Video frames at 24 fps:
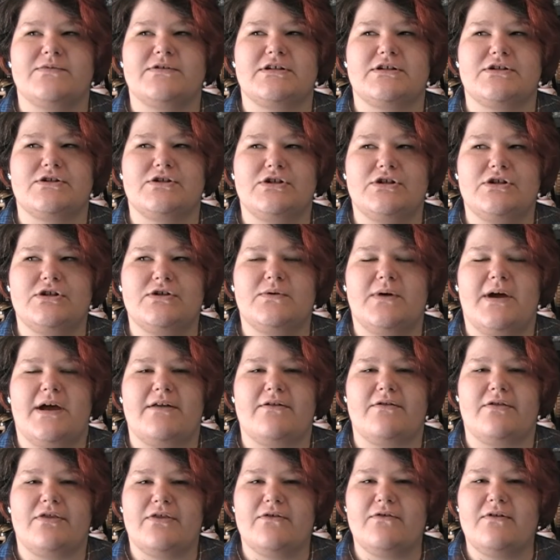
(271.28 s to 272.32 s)
2
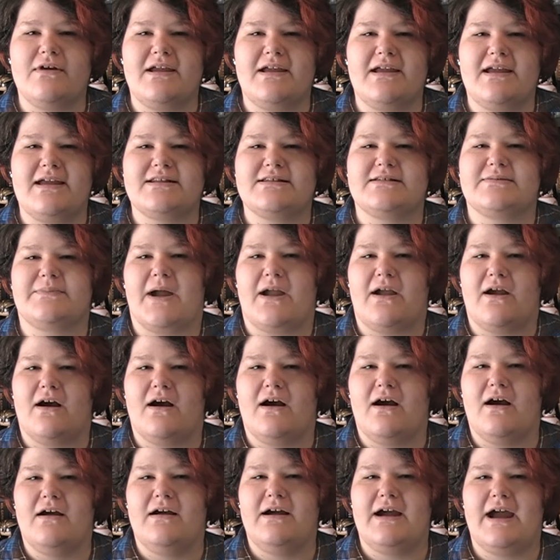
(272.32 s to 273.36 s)
and 3 into my
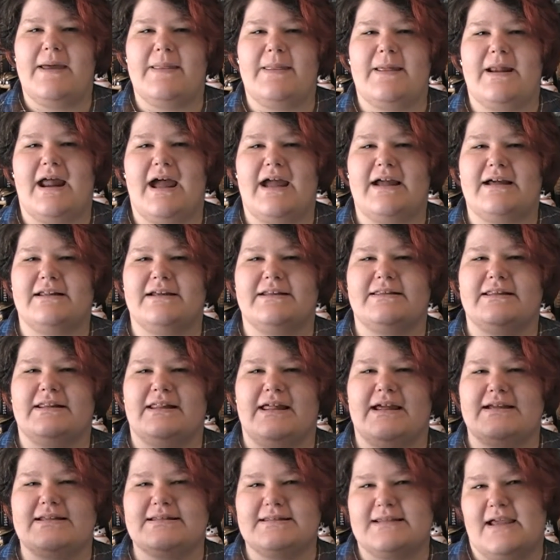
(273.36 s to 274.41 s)
cart, and then I clicked the,
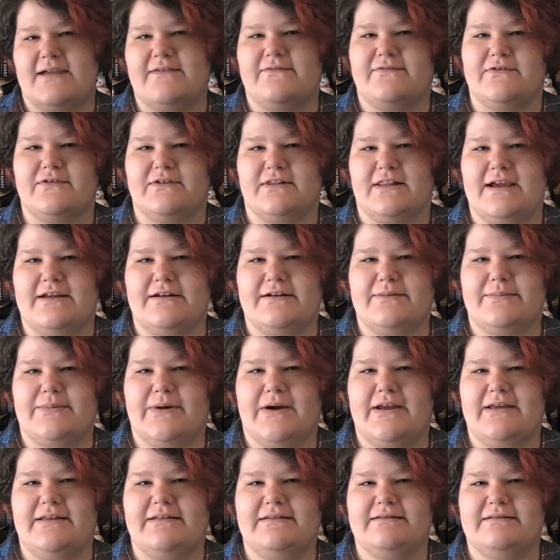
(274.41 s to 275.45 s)
like, Save for Later
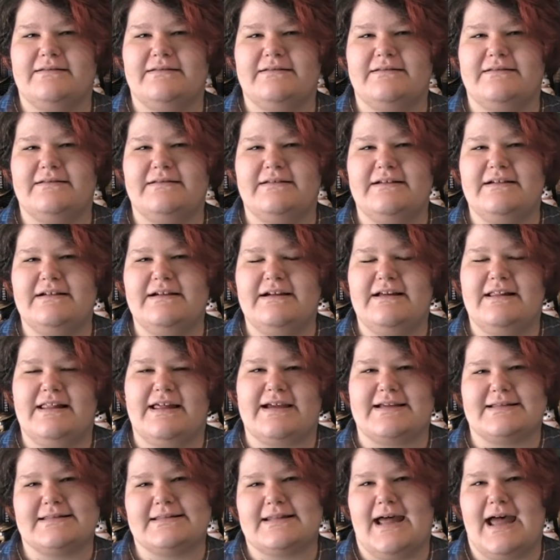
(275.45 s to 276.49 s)
button.
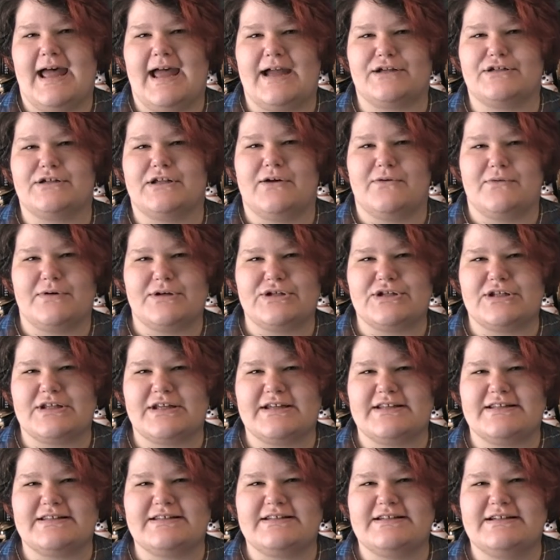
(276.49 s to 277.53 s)
Like, it's not actually a wish
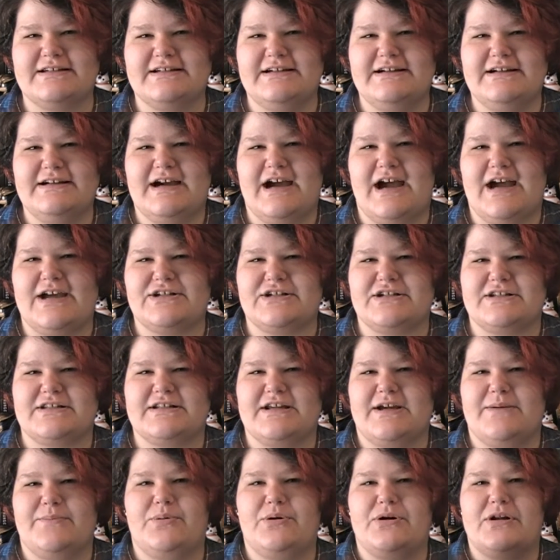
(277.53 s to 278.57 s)
list. I just
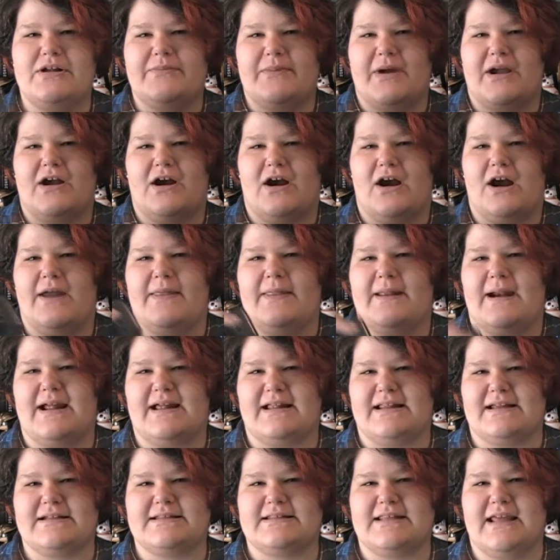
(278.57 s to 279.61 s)
put it in my cart, and then I
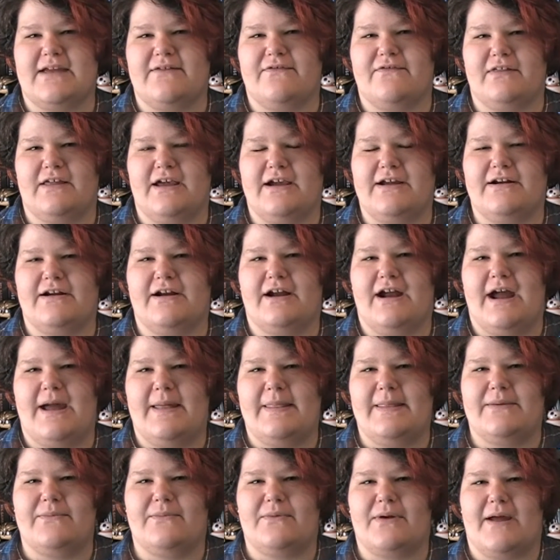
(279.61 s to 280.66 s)
click Save for Later, and
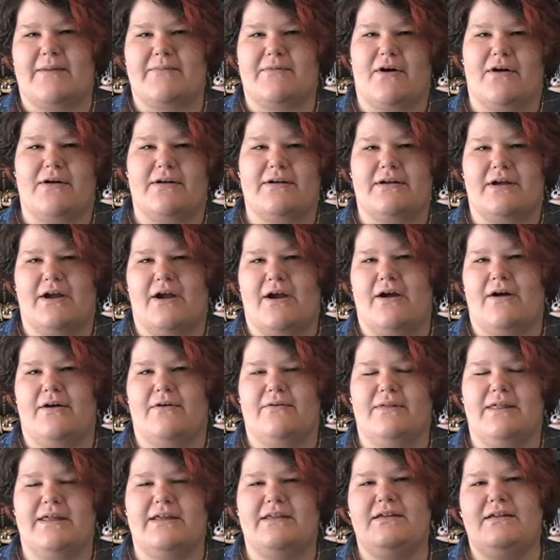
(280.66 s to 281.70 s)
then when I'm going to go,
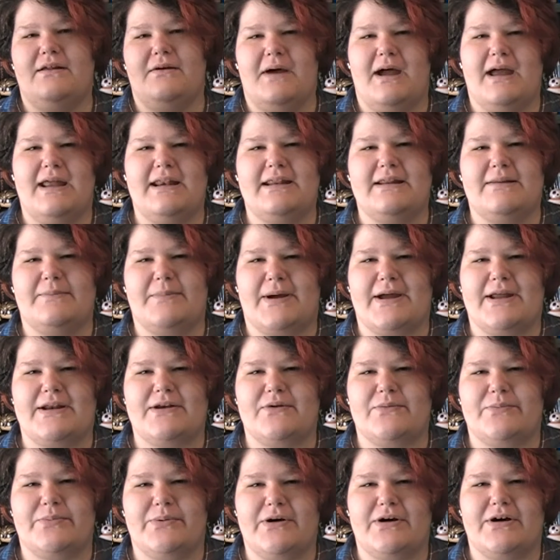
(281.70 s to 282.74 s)
like, you know what, I need to buy a
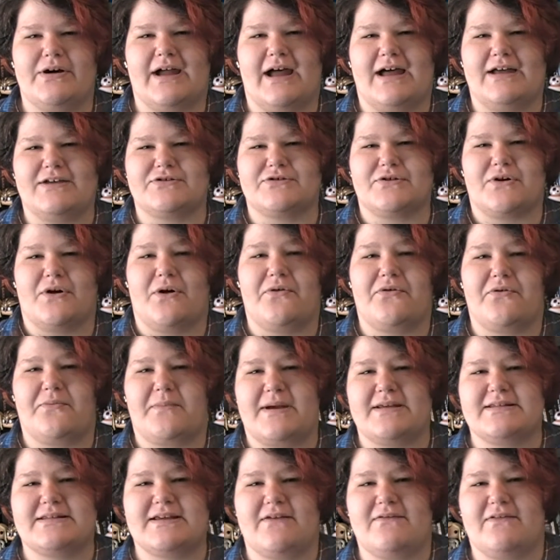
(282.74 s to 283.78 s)
new book, I'll scroll through
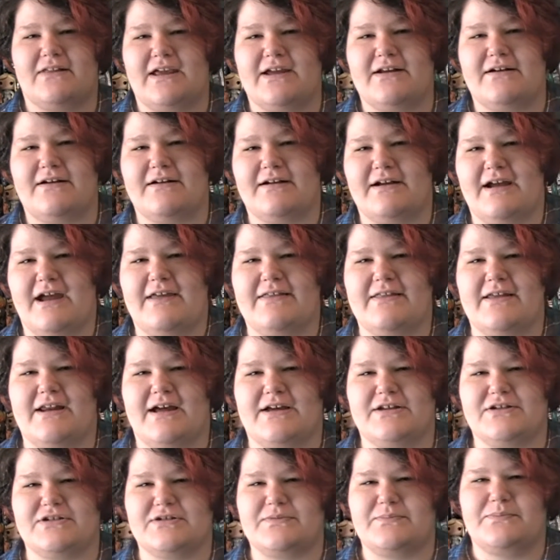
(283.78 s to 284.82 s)
my Save to Later, and then
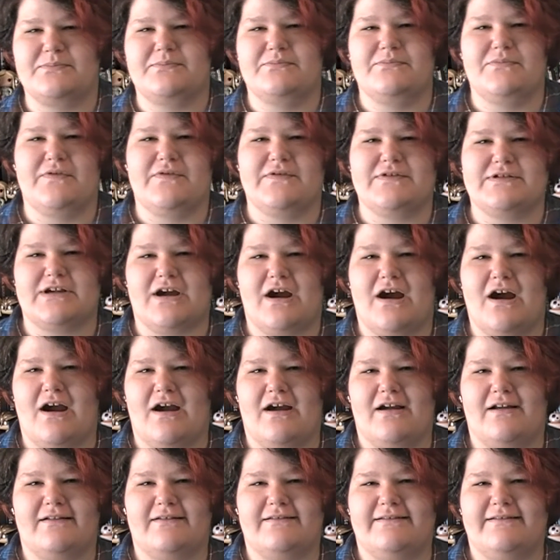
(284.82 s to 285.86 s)
I'll just move it to cart.